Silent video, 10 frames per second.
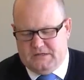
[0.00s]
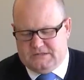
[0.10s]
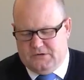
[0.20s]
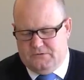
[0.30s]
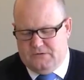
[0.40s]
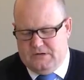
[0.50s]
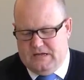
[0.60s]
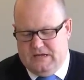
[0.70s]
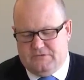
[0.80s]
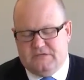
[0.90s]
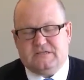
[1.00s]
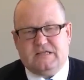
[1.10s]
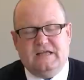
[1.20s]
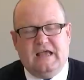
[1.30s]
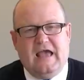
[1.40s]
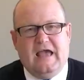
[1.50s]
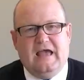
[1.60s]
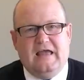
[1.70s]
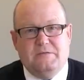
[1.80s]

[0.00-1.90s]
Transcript: So here is the air